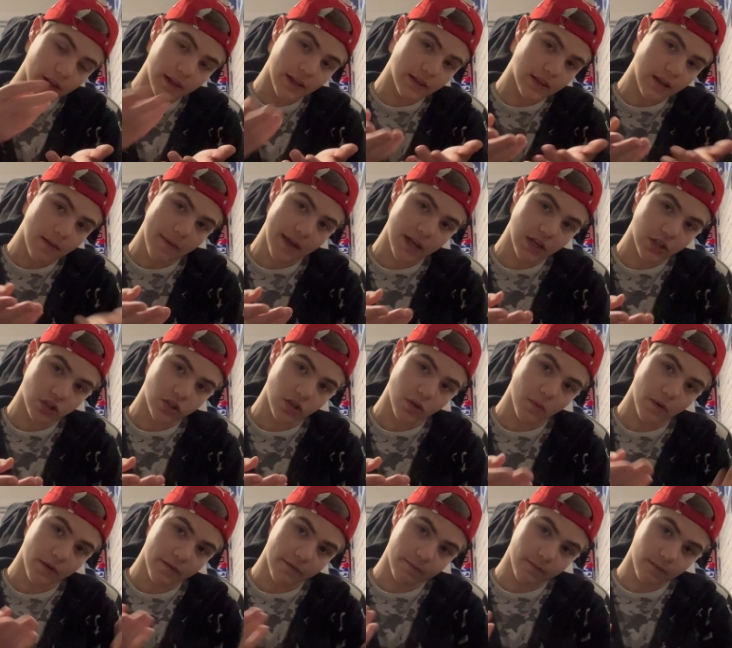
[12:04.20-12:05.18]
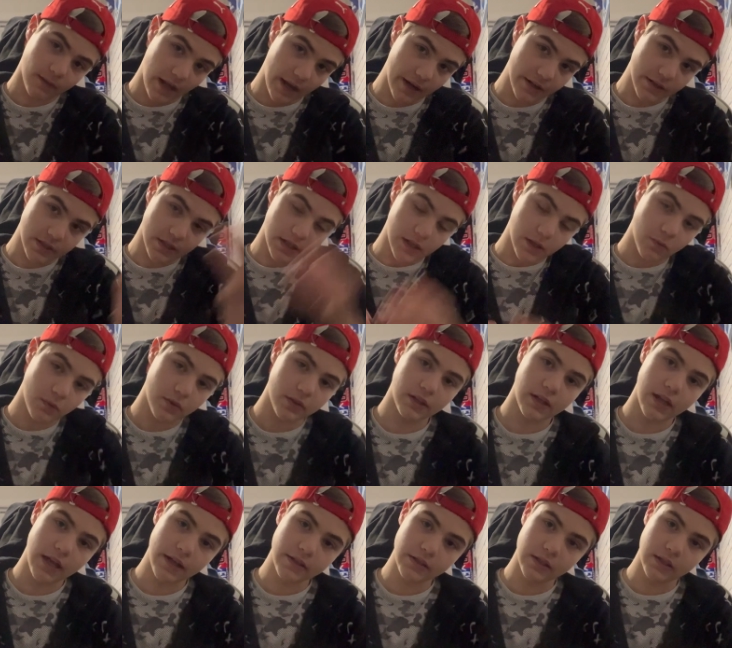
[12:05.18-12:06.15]
in the mixture with Lando, and
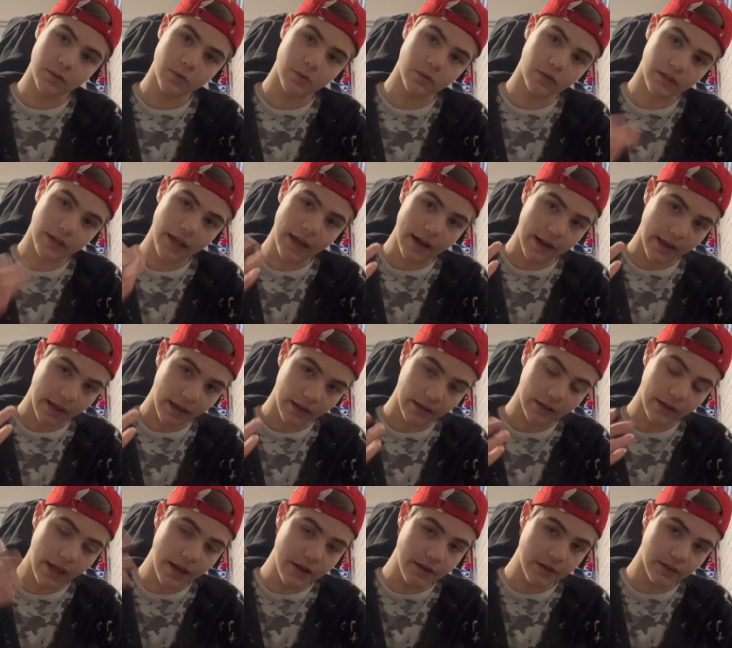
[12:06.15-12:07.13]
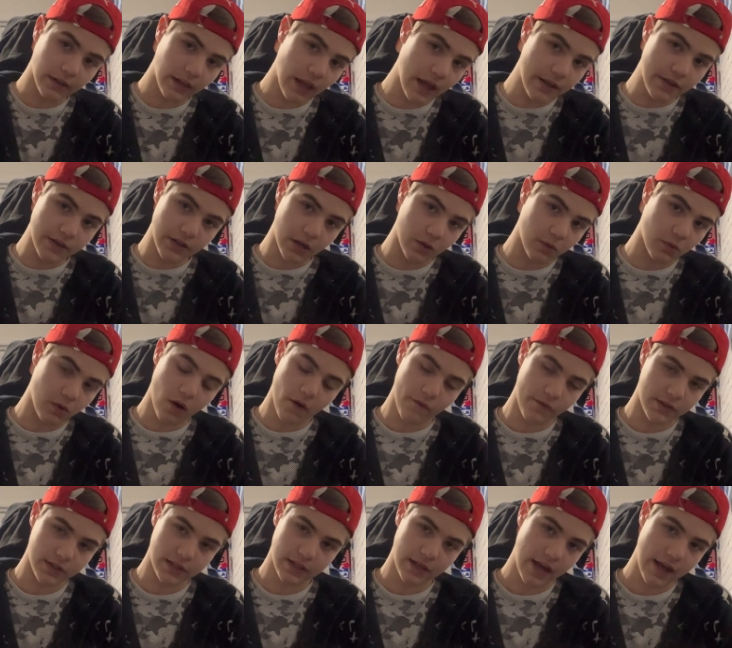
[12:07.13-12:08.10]
Lando will get it. Lando
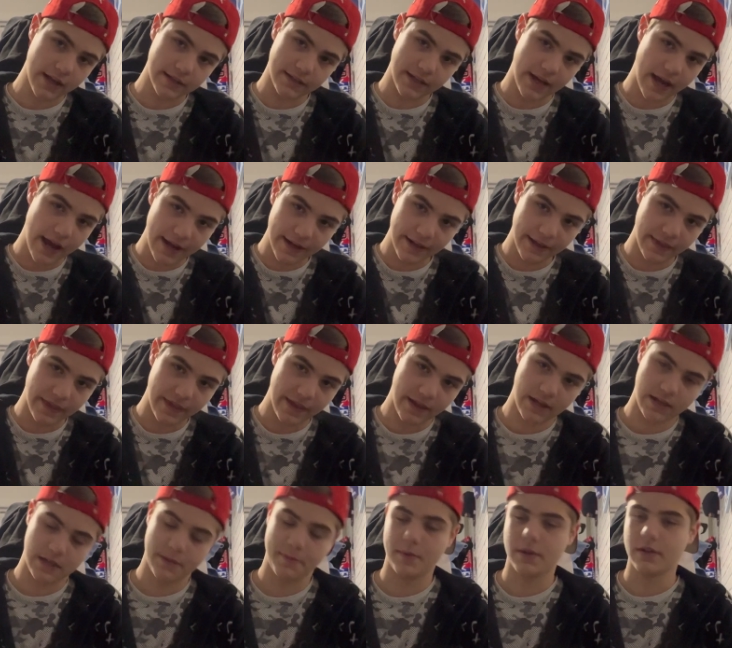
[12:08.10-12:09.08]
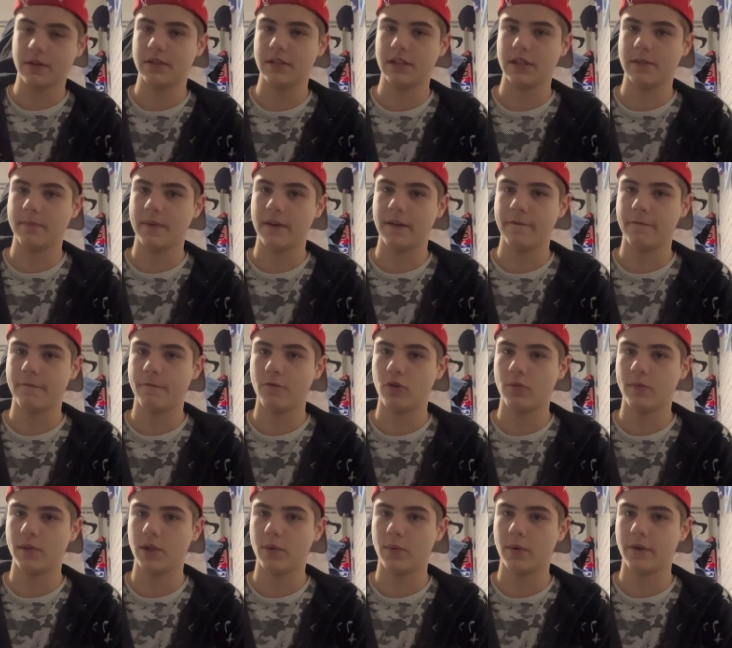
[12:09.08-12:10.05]
obviously has the hang of things because he's been in
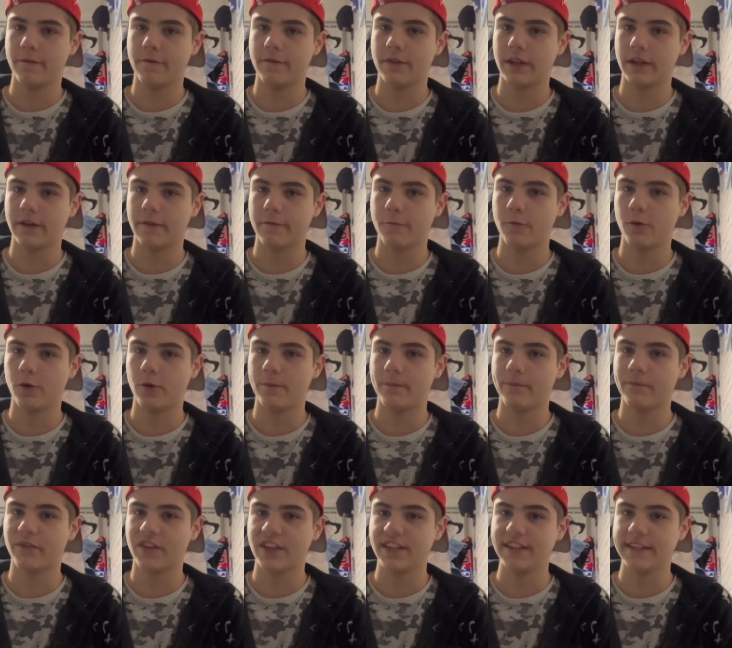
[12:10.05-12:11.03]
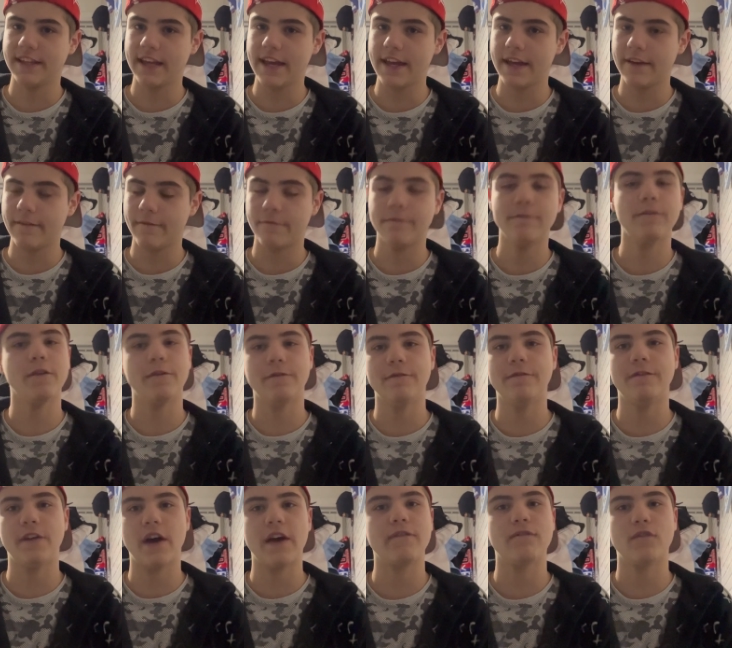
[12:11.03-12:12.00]
Formula 1 for like 5
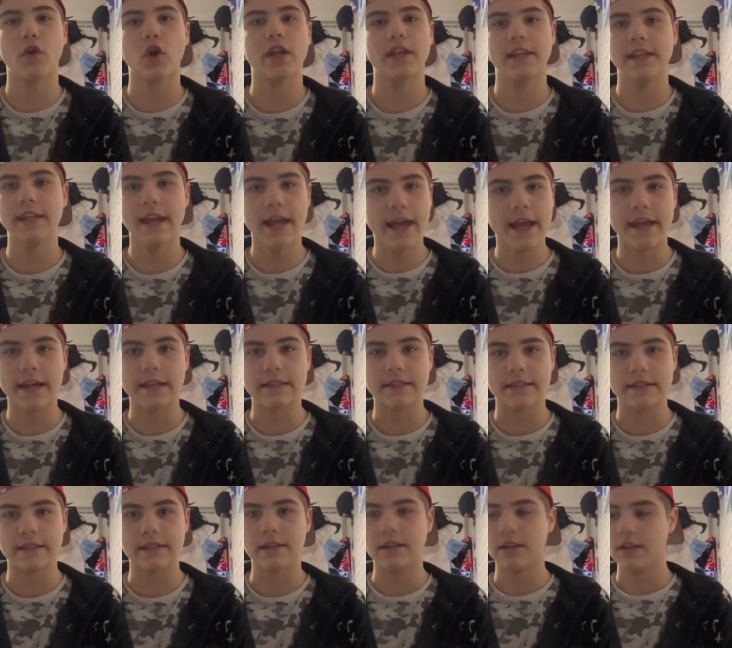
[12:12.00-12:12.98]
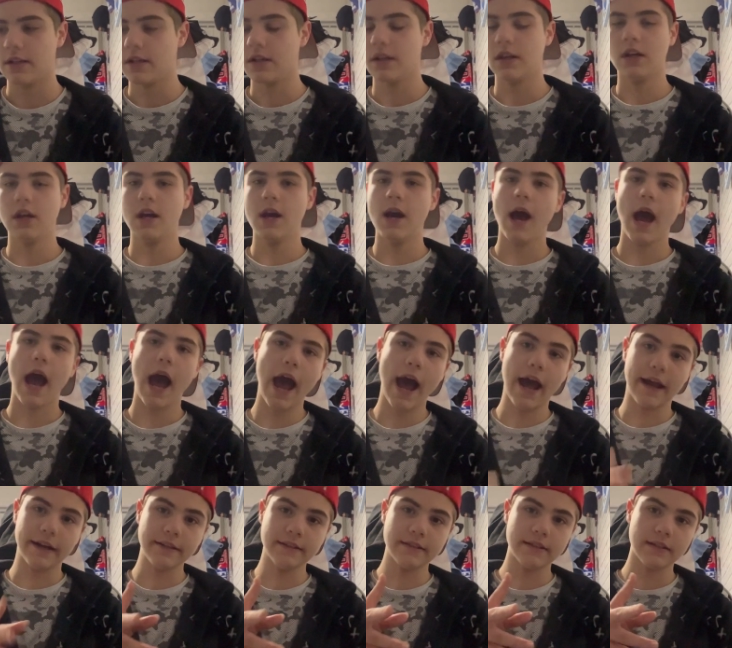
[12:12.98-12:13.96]
fucking years.
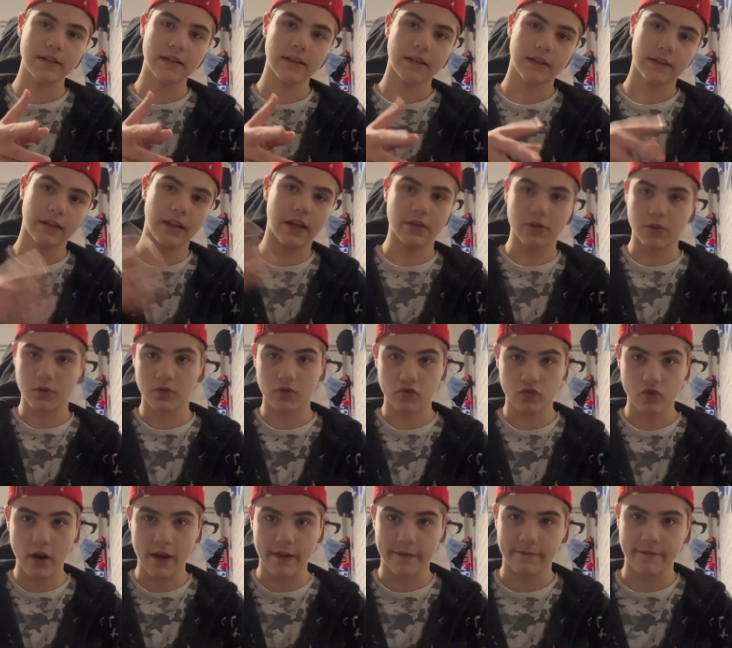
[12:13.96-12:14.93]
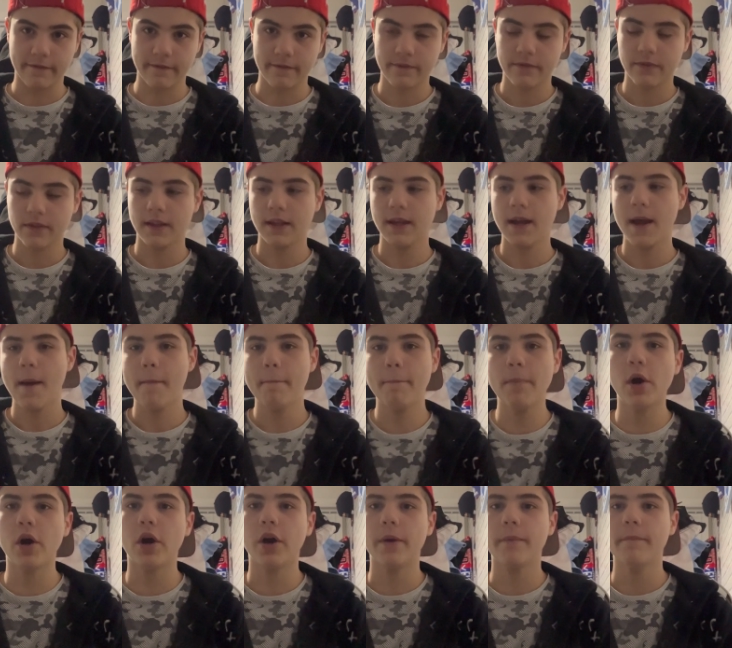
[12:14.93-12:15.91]
And Lando can drive.
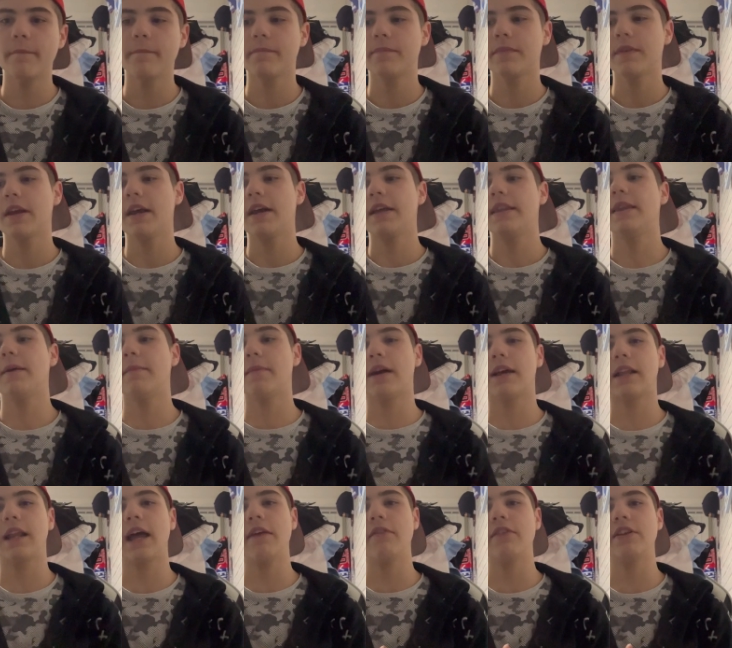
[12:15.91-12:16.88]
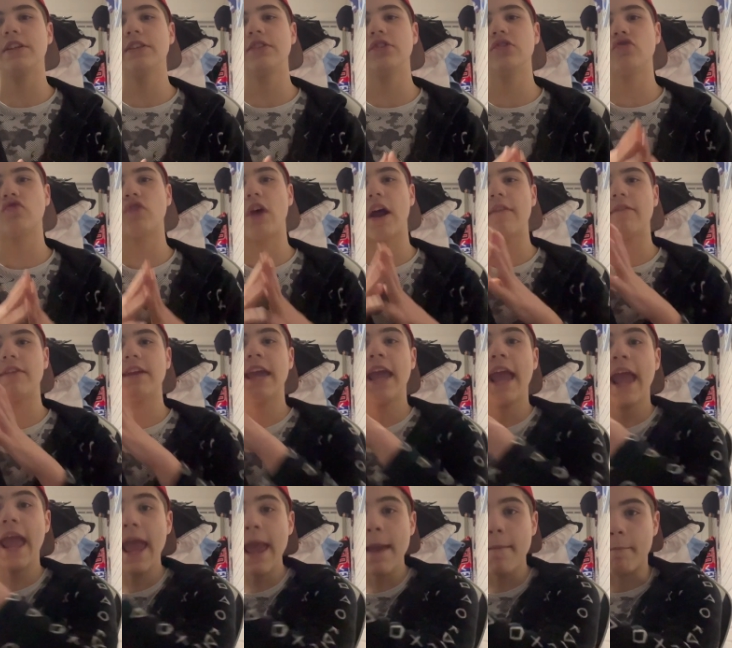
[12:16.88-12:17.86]
But the McLaren isn't driving
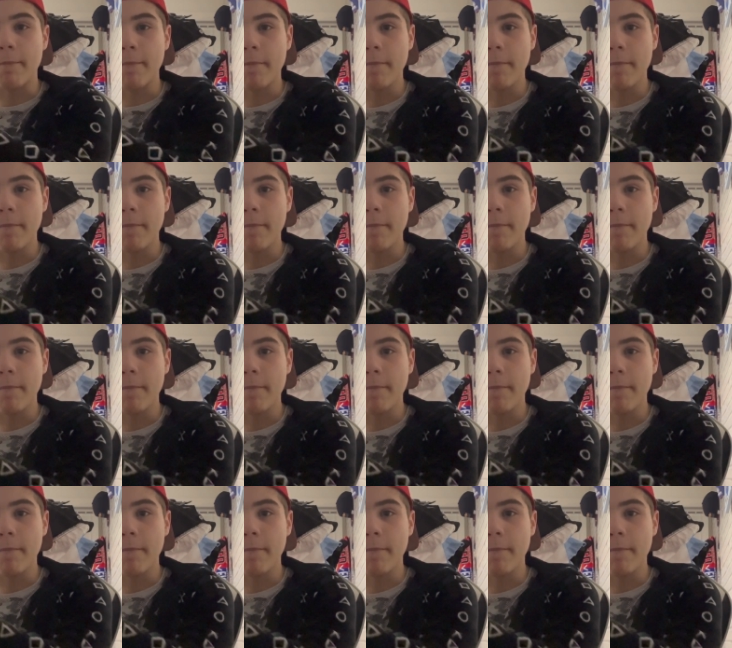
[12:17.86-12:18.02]
him.